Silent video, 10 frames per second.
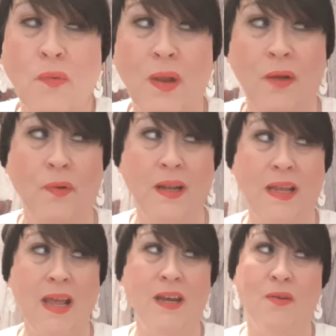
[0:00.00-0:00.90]
Well, I
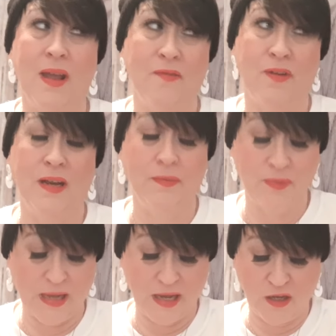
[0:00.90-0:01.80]
really don't have red
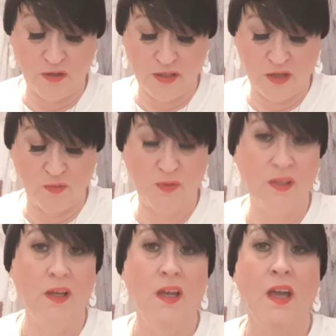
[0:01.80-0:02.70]
lips. I usually use,
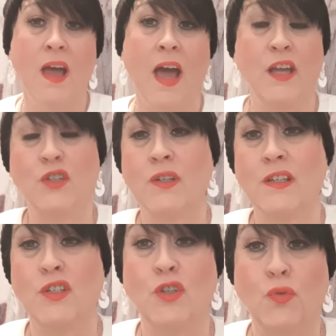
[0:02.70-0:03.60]
I usually
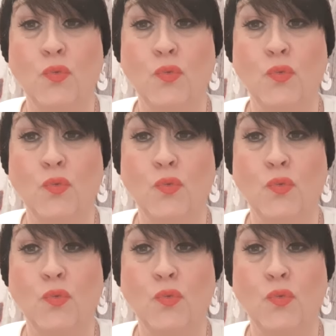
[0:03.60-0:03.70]
do